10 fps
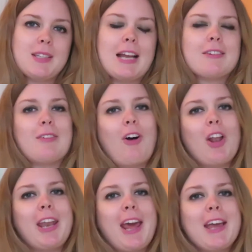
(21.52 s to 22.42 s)
Select Travel
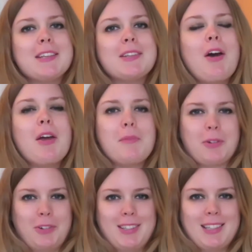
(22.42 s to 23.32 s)
Holidays, home of
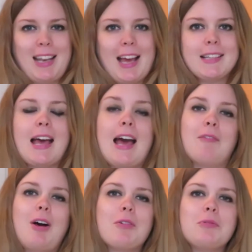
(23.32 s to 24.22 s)
Cruise Select,
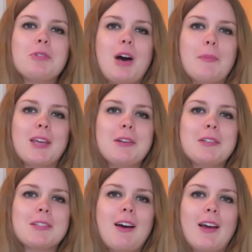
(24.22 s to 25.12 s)
and welcome to our
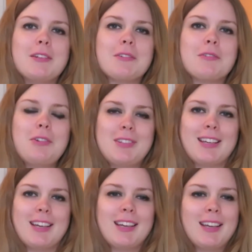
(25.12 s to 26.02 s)
beginner's guide to
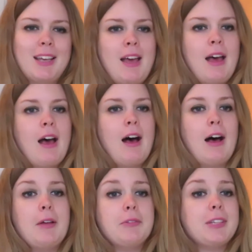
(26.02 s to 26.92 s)
cruising.
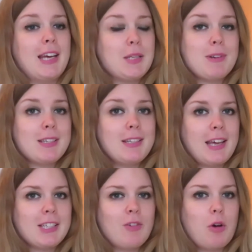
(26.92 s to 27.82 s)
Today's
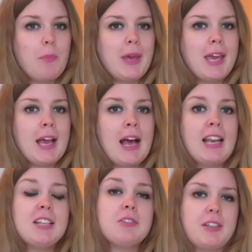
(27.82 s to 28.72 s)
presentation will be a
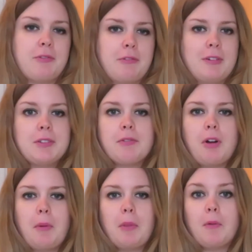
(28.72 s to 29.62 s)
little different
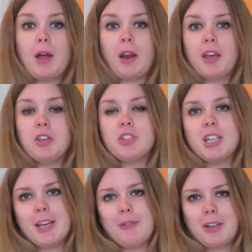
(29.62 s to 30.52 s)
from the one I
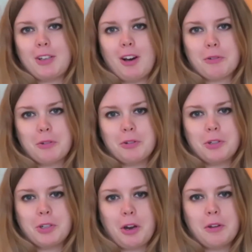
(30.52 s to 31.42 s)
usually give at our cruise
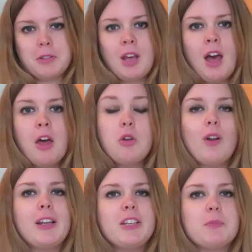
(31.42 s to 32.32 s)
shows,
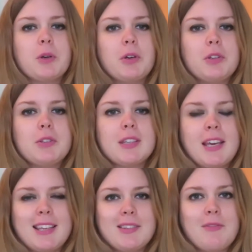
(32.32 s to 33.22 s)
not least because
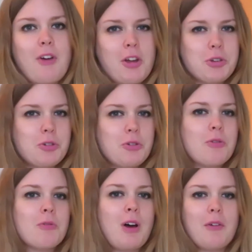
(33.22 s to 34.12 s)
it's
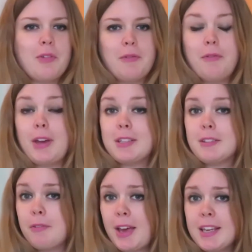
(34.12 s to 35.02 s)
virtual rather than
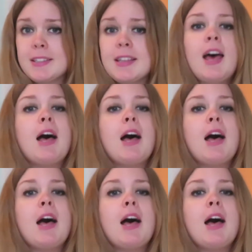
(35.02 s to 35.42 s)
face-to-face,